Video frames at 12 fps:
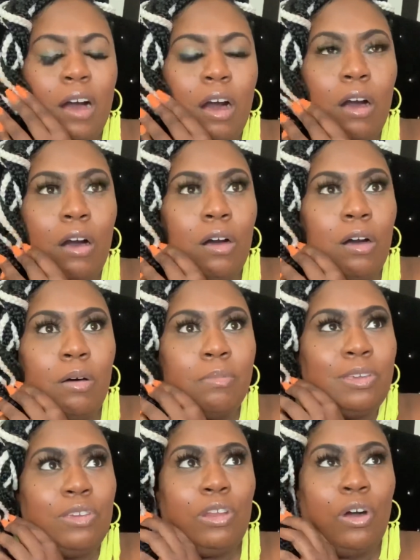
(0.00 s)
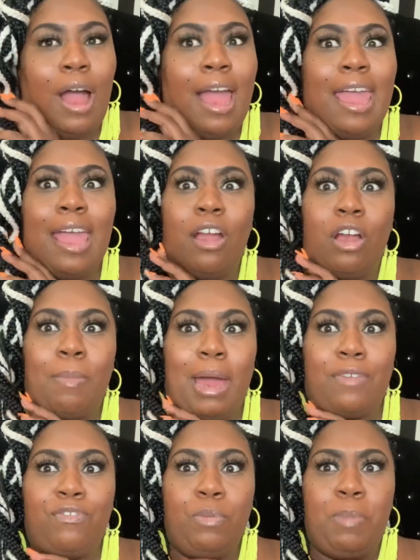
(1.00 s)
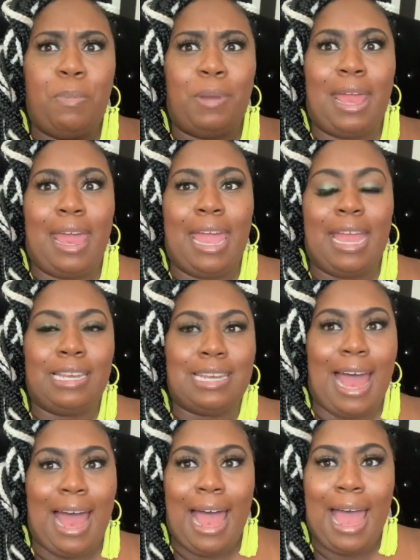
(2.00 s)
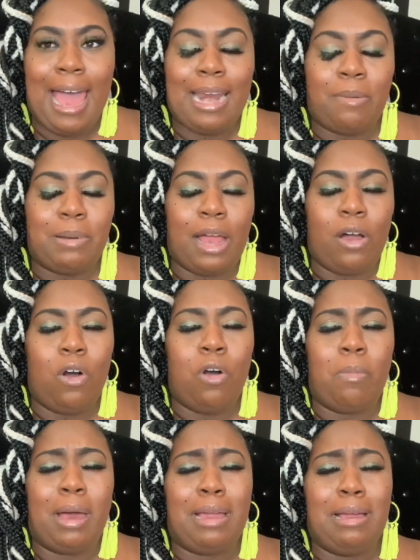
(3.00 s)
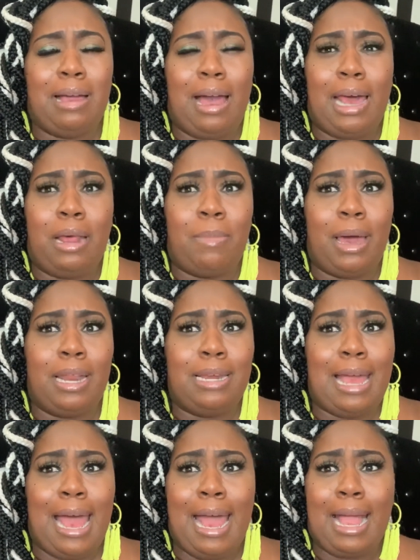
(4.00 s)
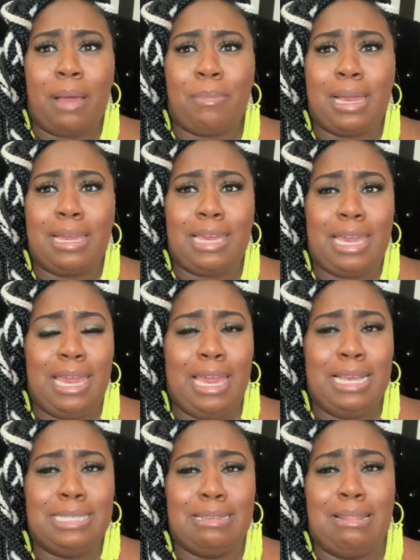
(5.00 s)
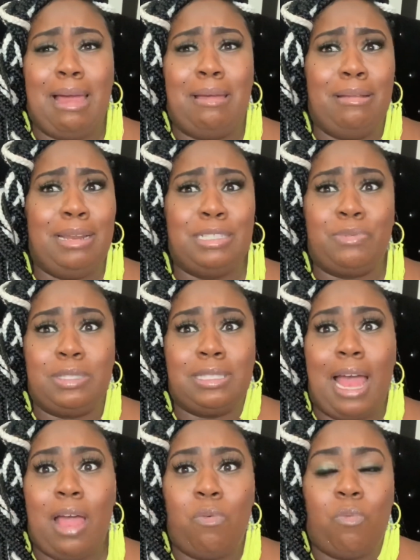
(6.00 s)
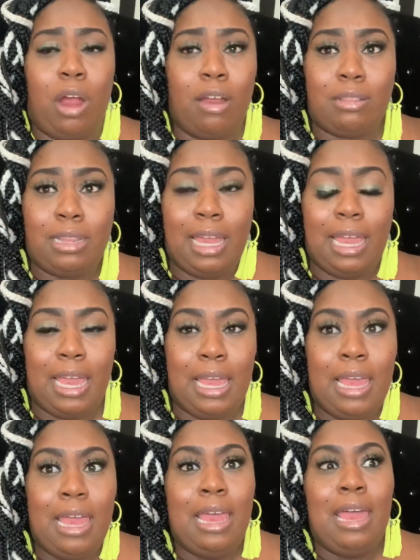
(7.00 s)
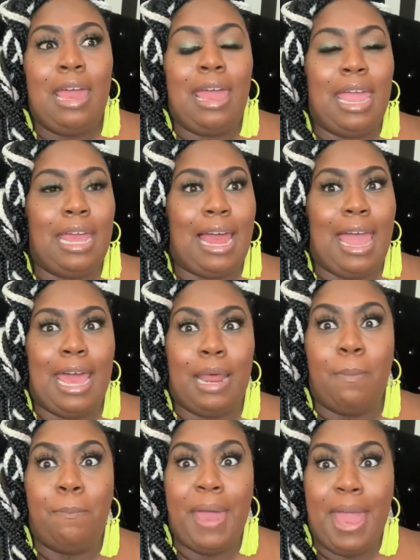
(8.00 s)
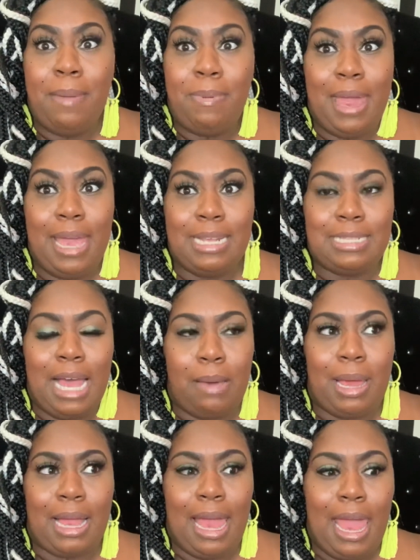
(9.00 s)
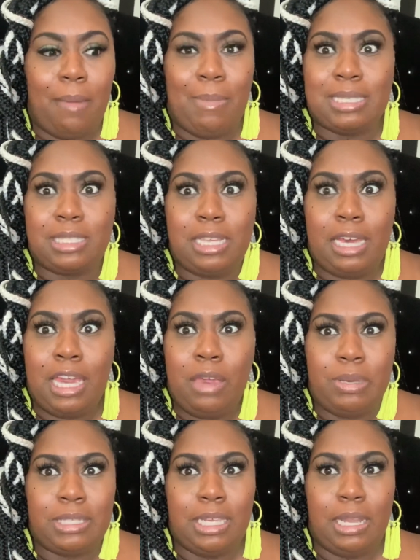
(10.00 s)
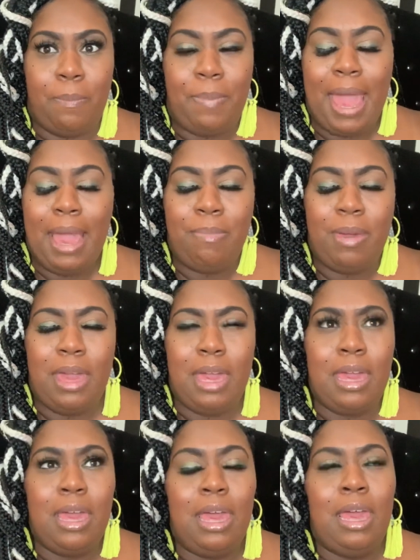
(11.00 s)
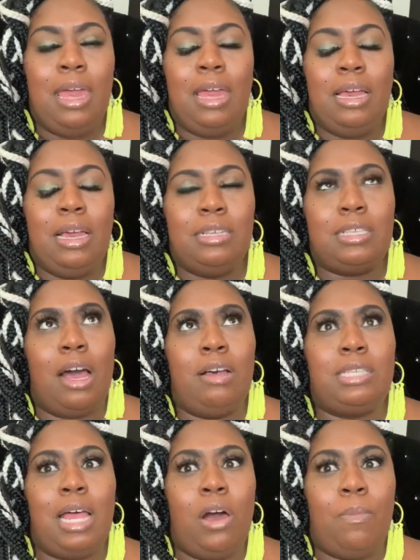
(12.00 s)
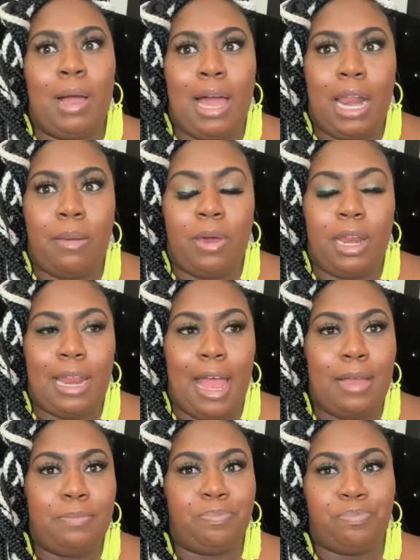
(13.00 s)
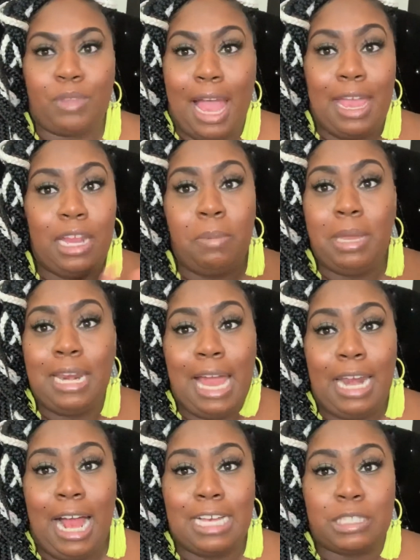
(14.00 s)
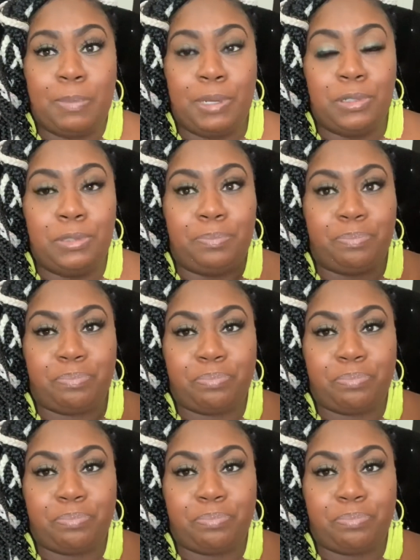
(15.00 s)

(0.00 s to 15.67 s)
You know, I had heard about a few people that had died. I'm like, oh my God, I'm about to die. I got my kids. Like, this was not worth it. And I had a baby at the time. Like, I had my son. He was still a baby. So I was like, oh my God, I'm going to die. I ended up getting out of the hospital.